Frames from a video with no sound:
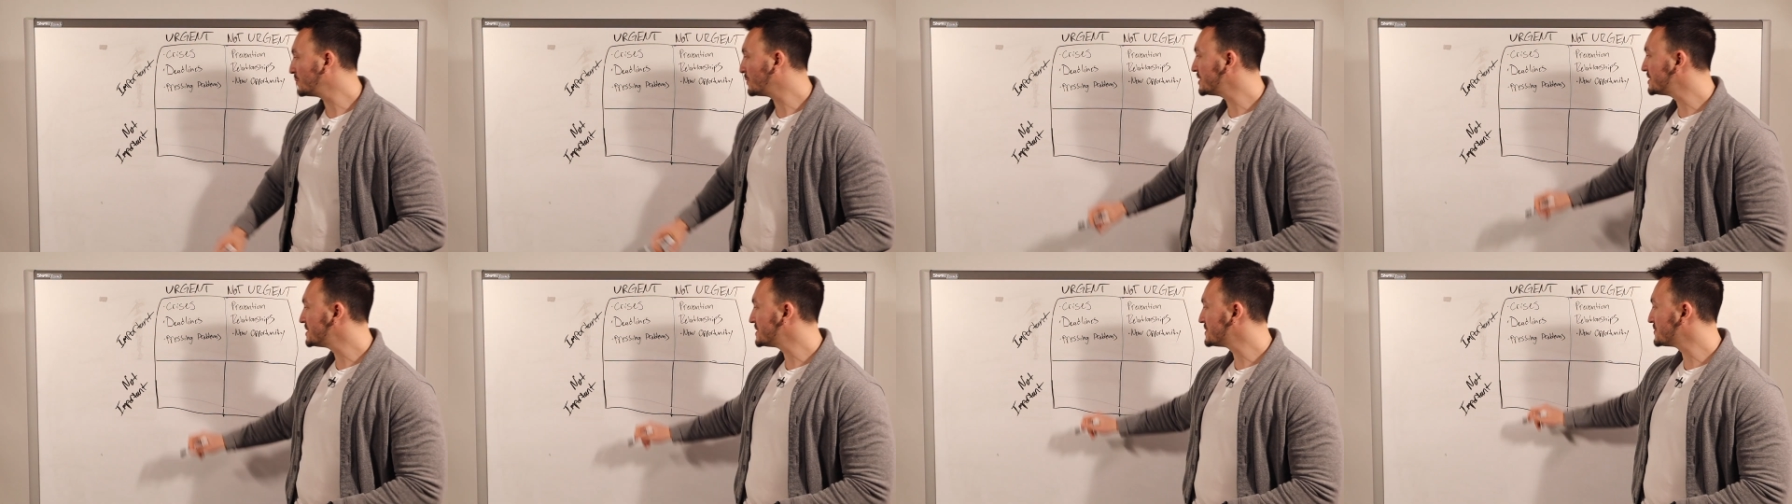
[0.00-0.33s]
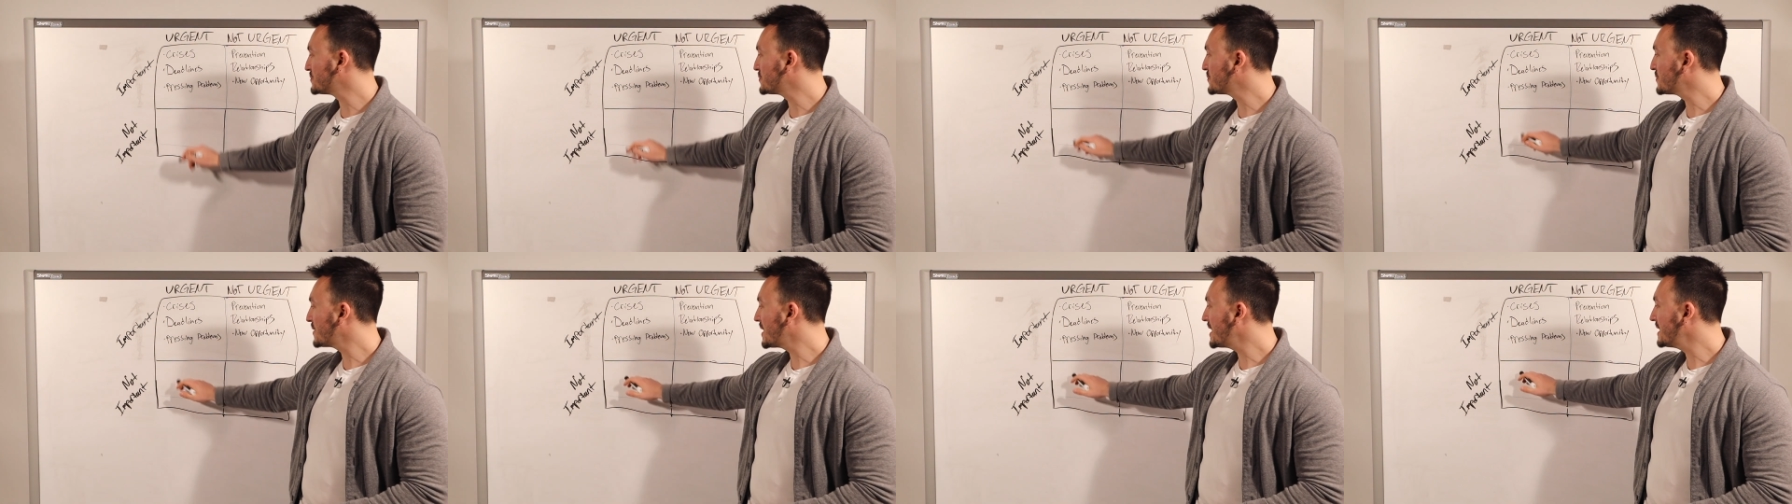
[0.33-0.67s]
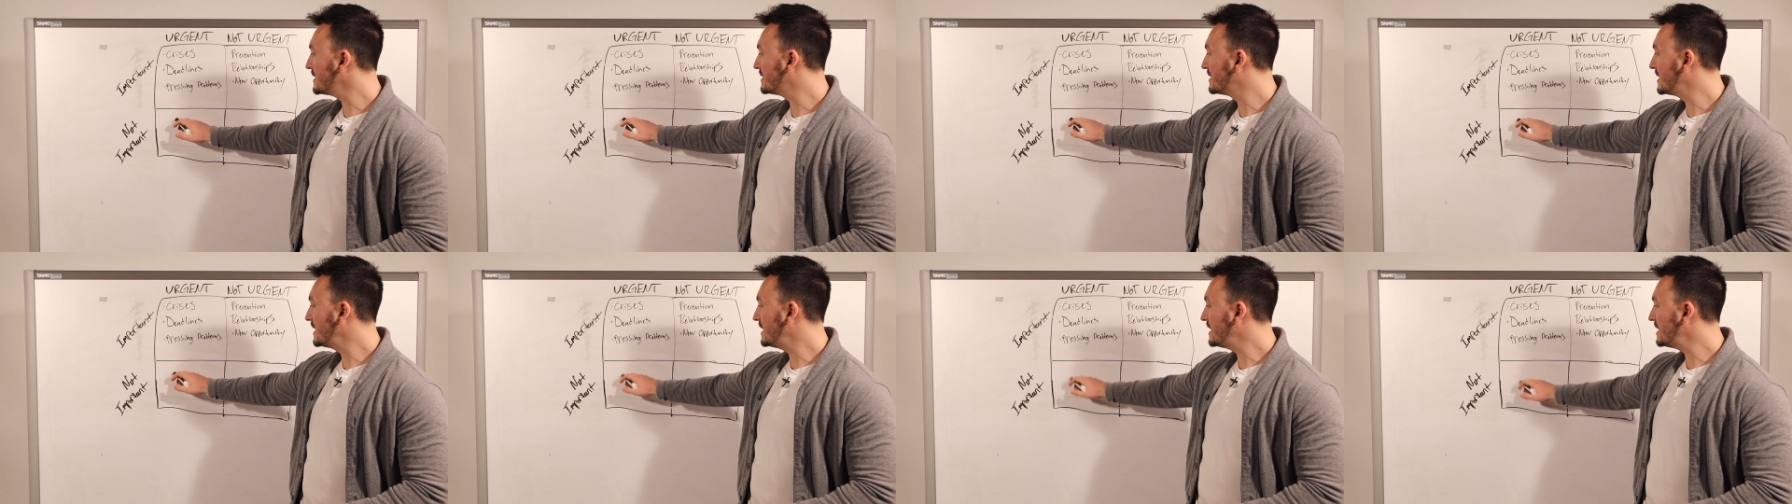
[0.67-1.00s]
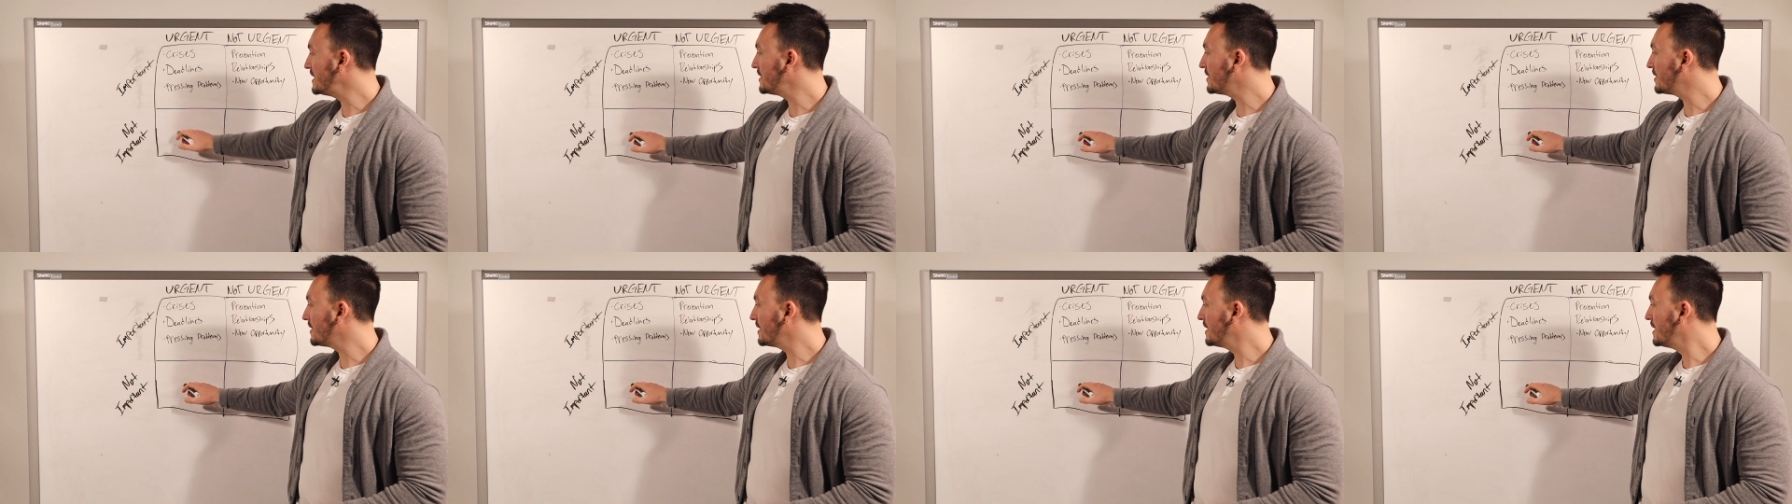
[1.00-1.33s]
which is right
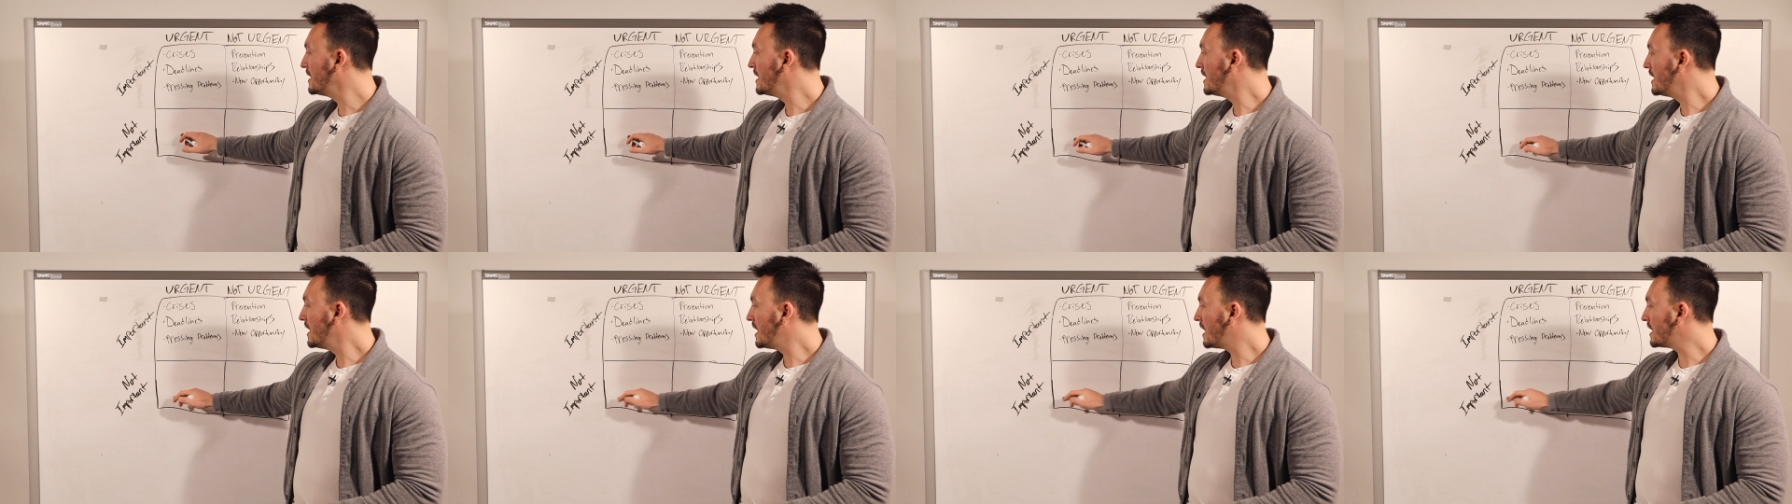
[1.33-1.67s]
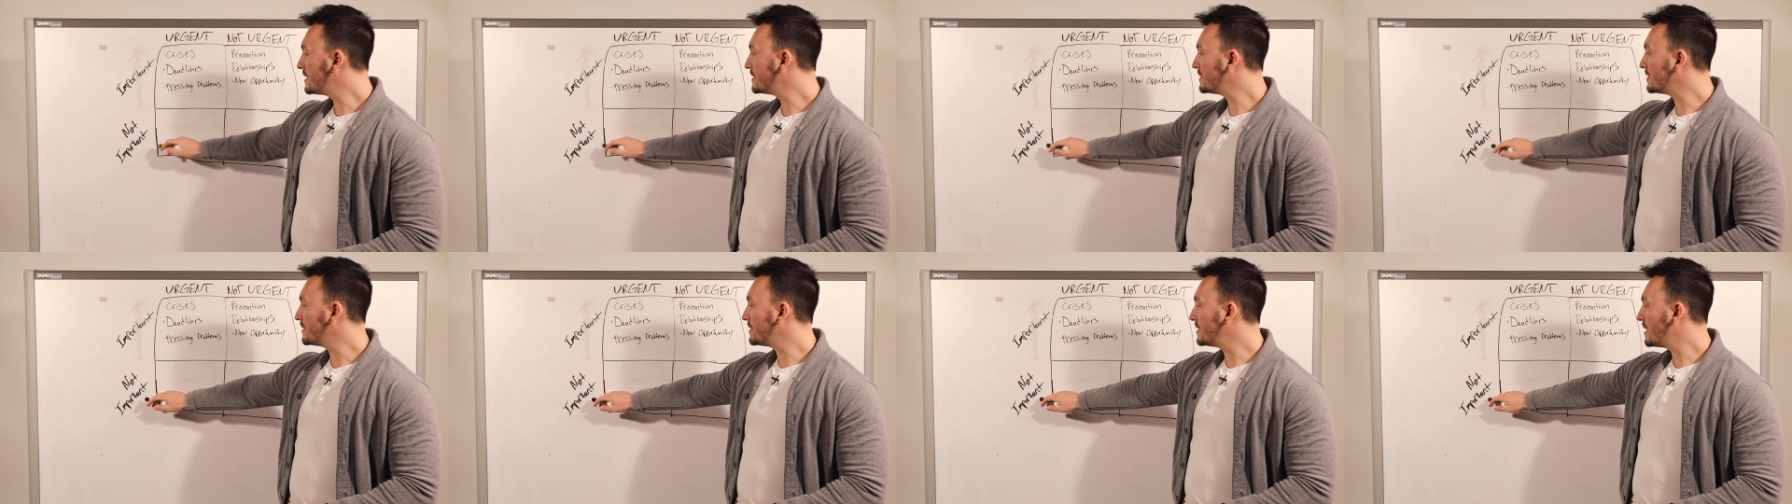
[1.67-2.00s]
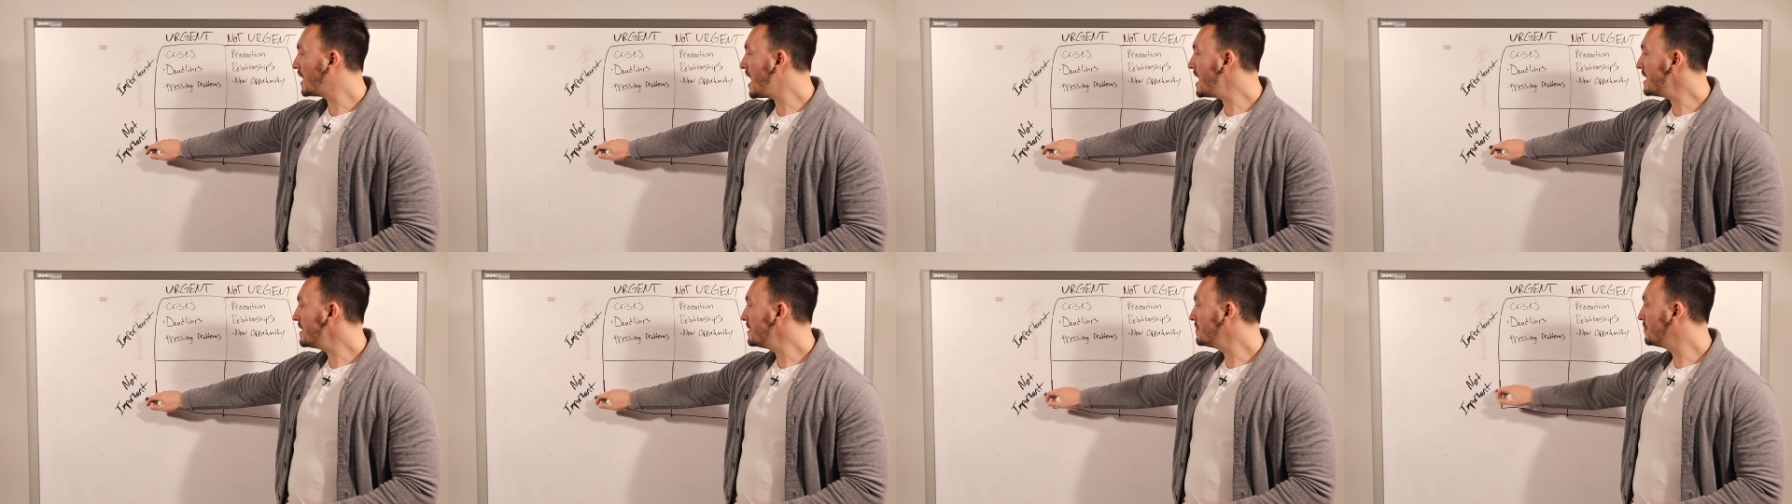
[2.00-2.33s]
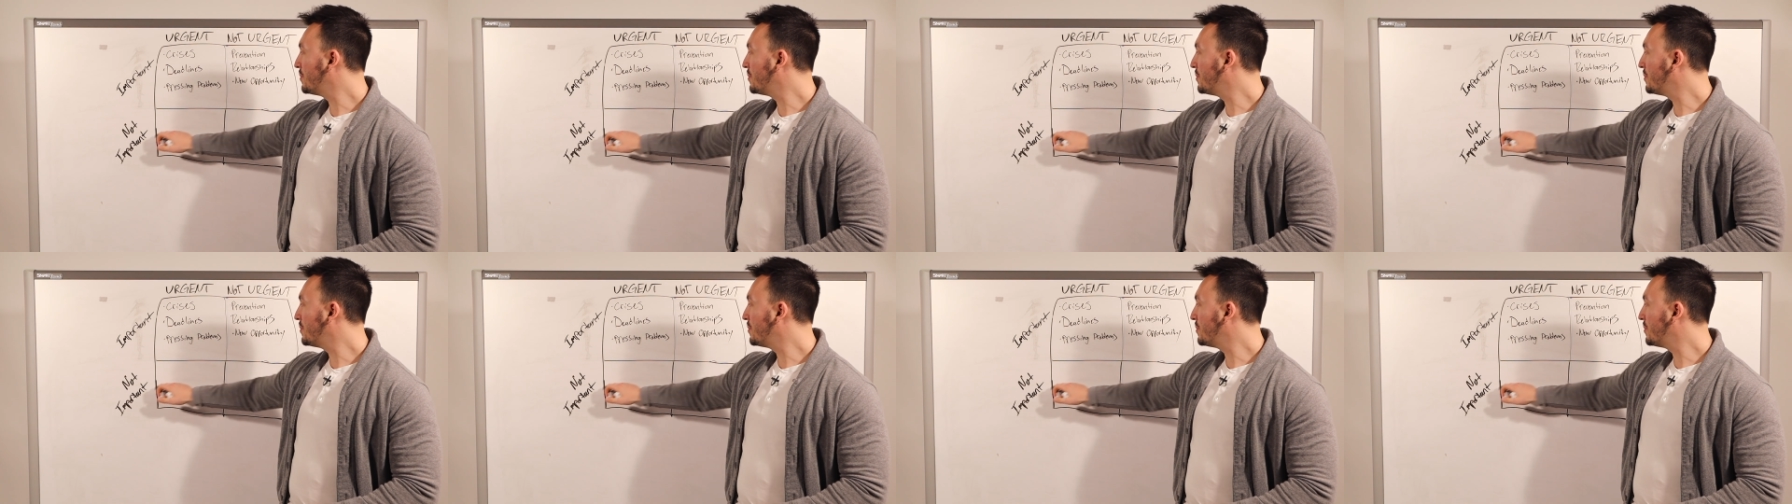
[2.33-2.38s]
here under not